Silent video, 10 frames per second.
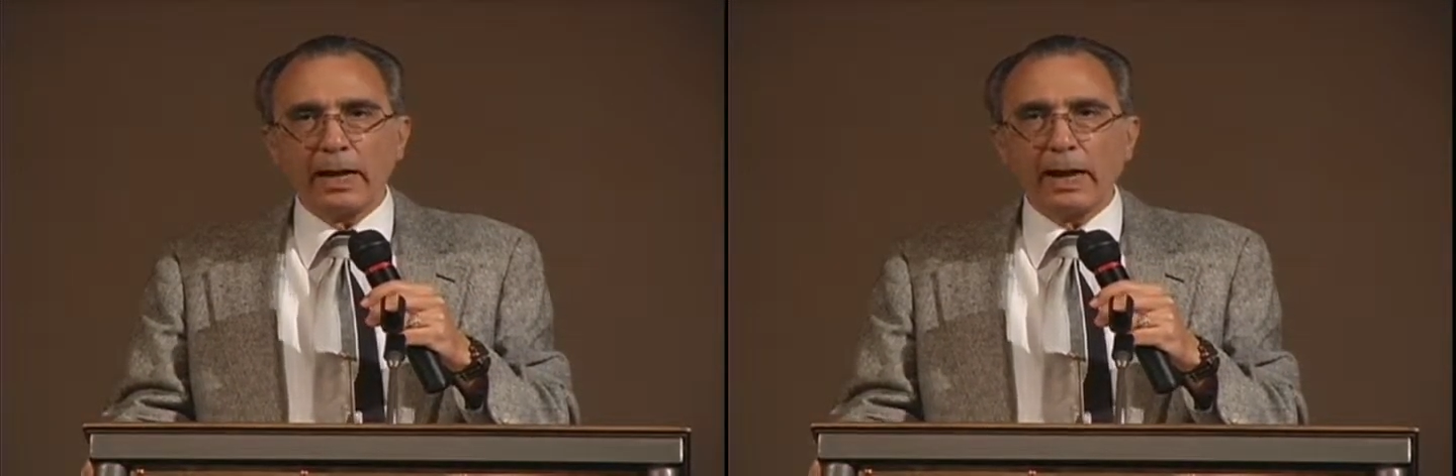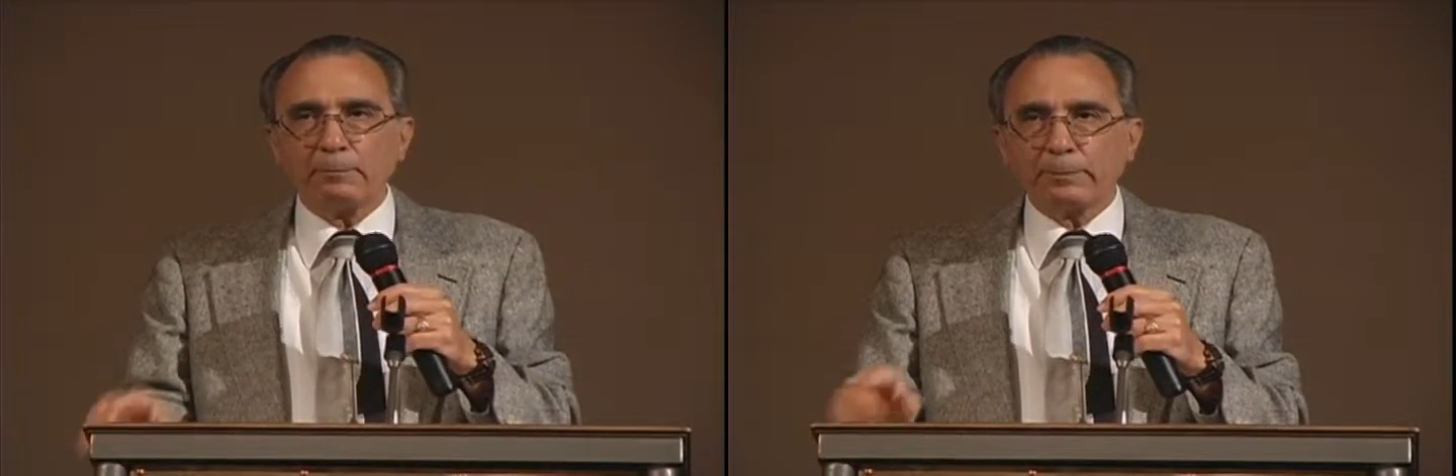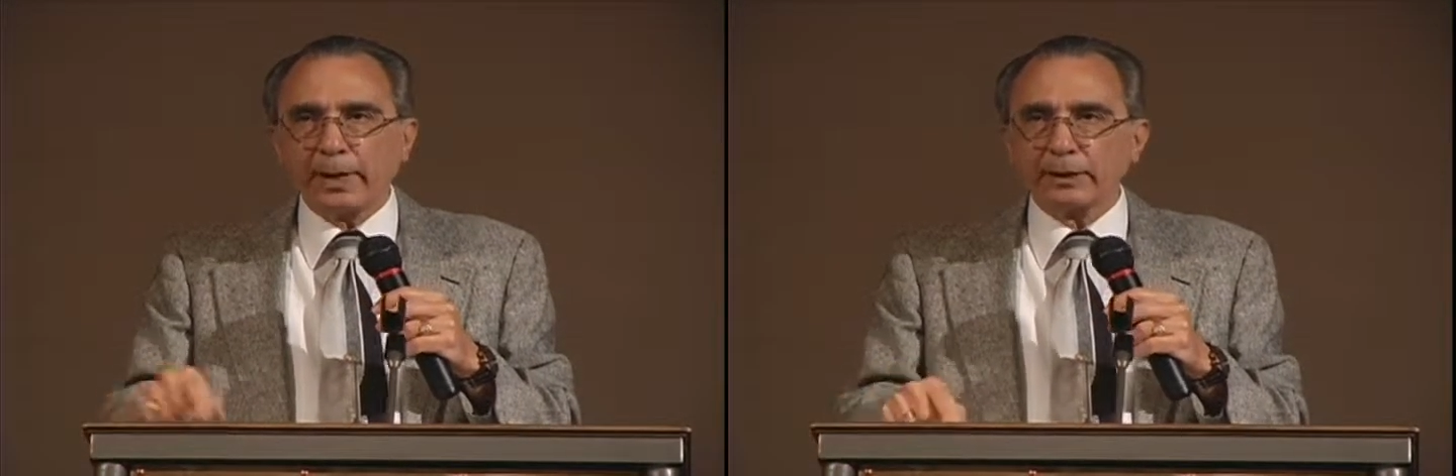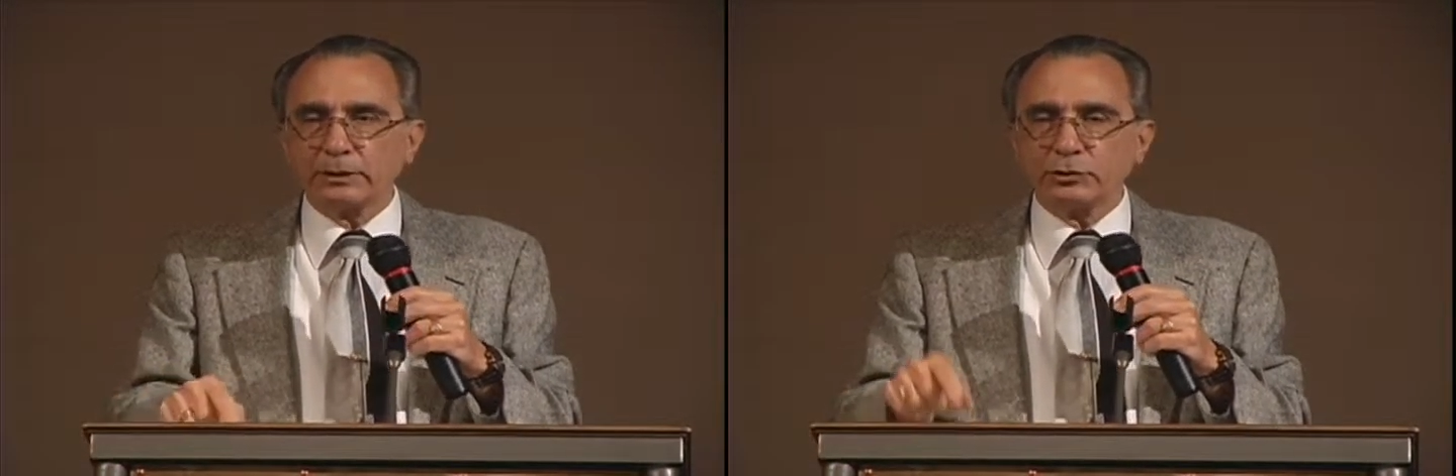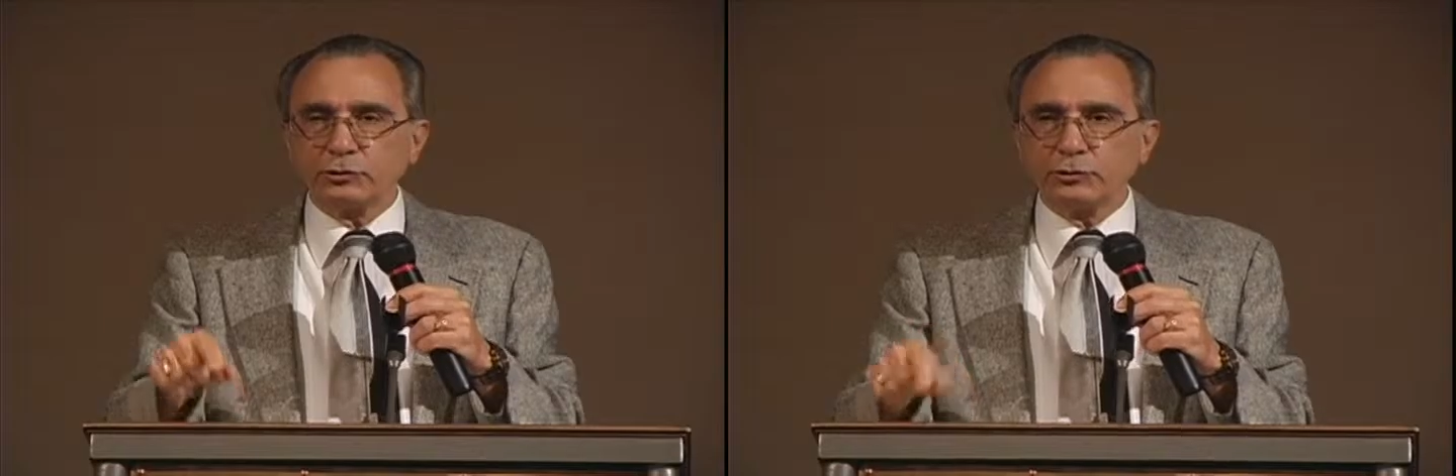How badly
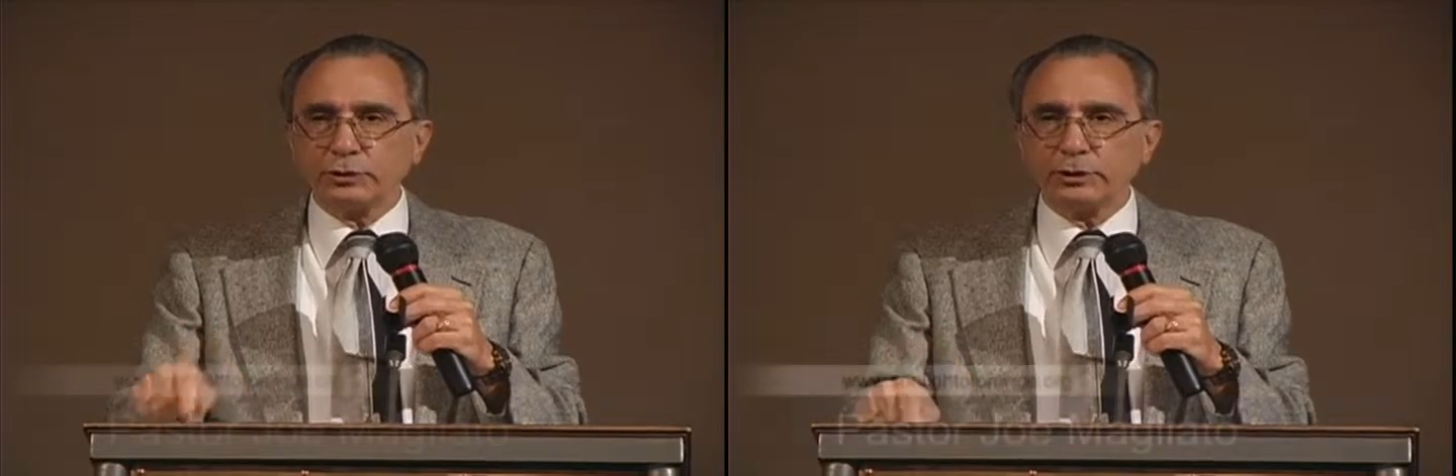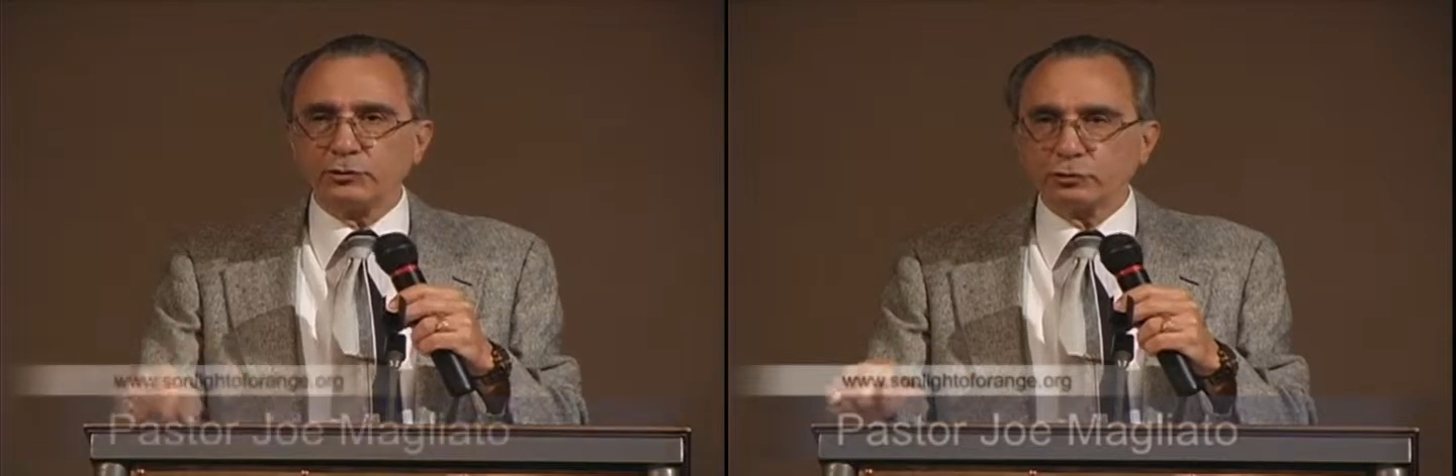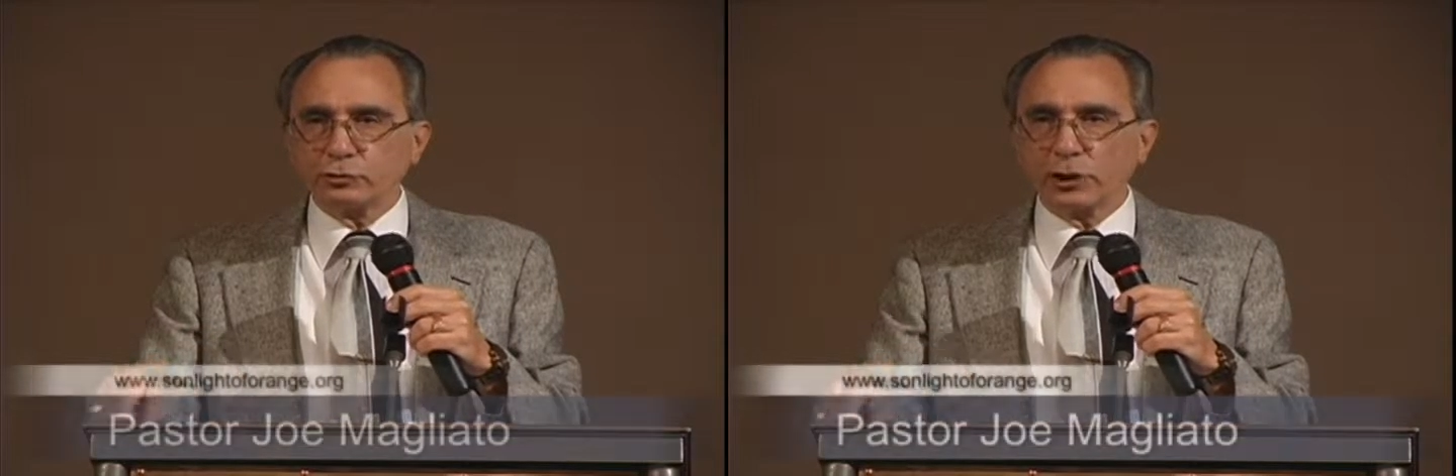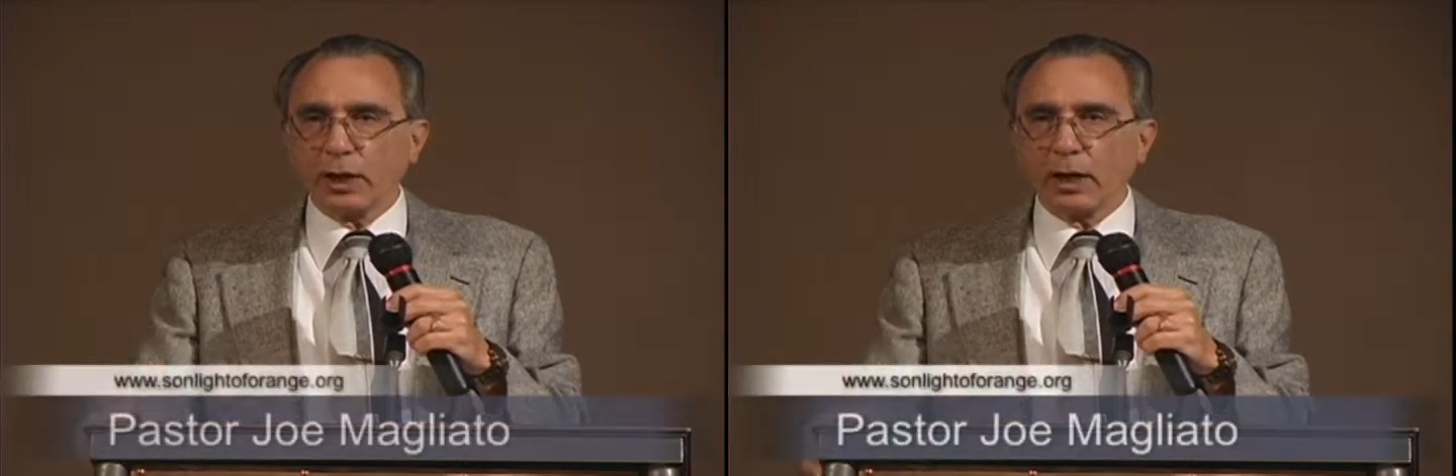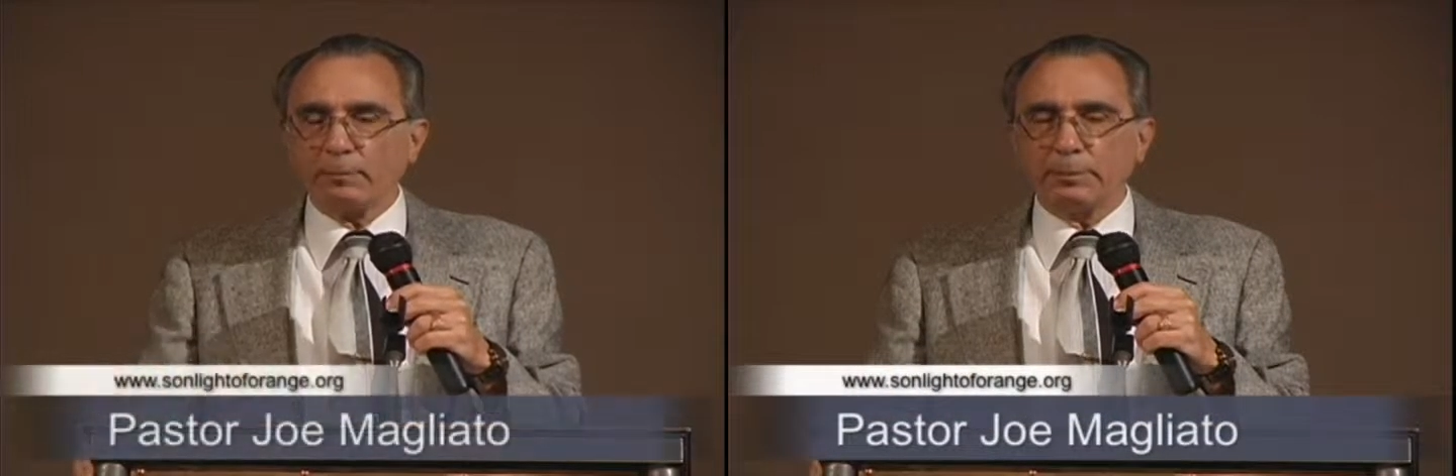do you need your
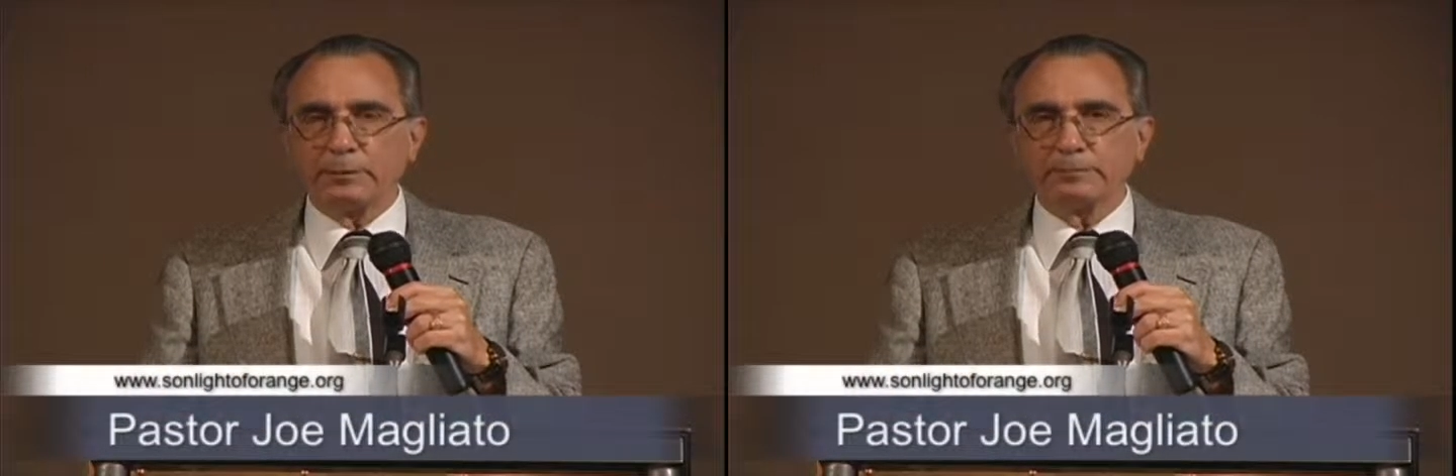job?